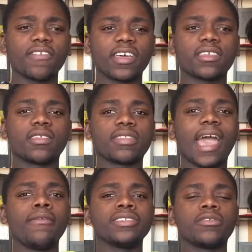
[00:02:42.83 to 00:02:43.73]

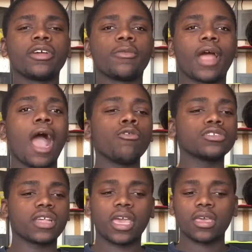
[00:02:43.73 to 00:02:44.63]
That was the year where I
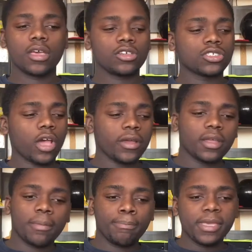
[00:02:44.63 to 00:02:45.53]
was starting to